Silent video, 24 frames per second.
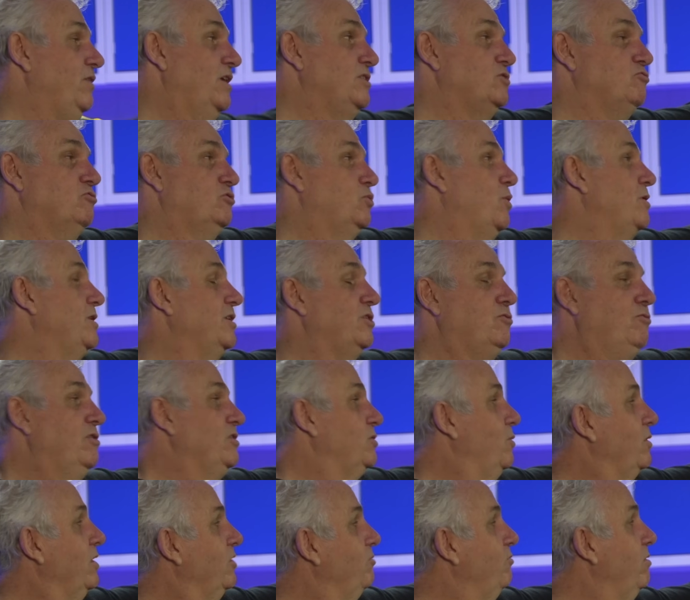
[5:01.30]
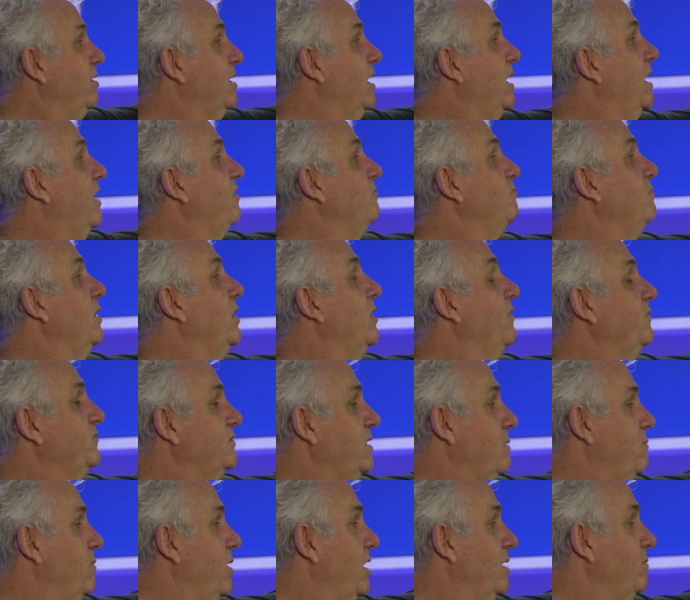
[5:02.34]
these are a 23.5mm
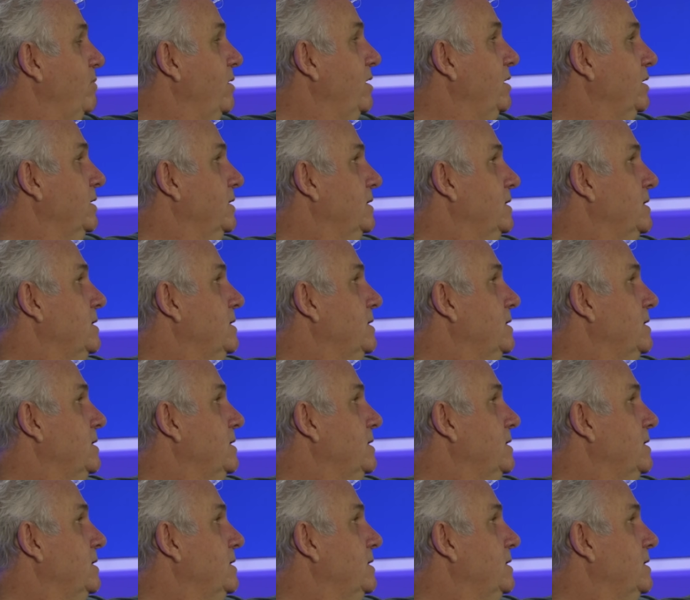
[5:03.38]
offset maybe.